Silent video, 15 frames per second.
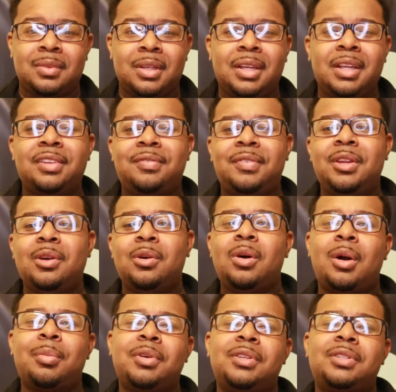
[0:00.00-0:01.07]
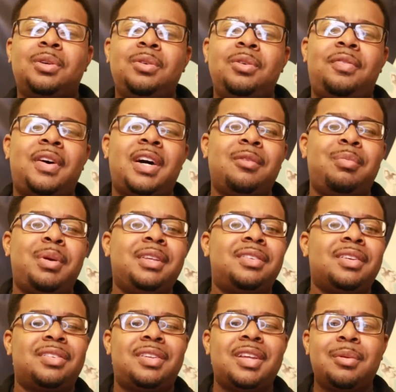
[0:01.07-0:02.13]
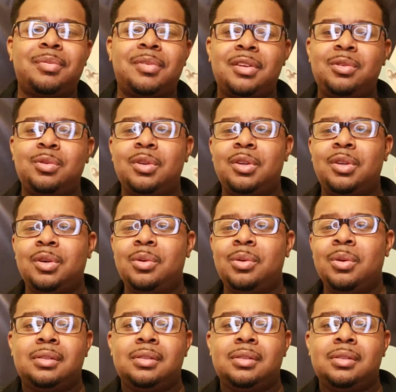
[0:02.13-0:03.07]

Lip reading: In this video, I'm going to show you 5 basic steps that you can do